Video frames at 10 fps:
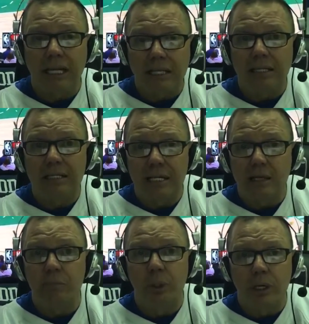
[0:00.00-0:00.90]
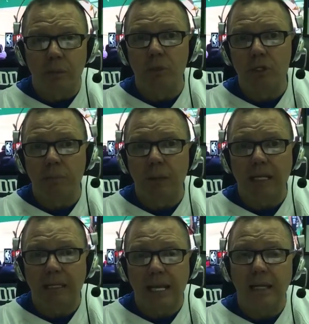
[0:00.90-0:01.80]
He thinks he could put numbers up
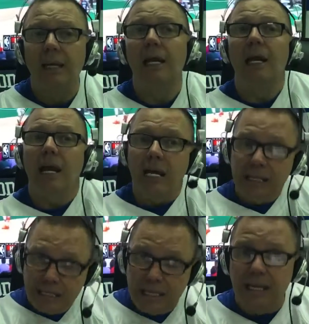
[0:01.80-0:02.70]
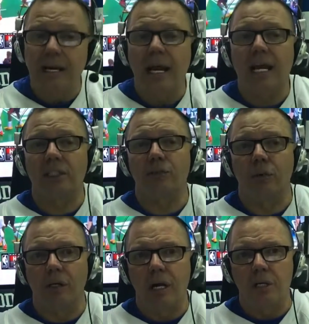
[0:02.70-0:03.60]
like that and then ask for
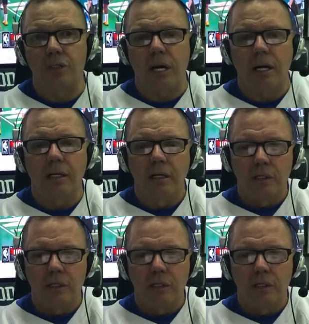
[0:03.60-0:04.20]
a contract.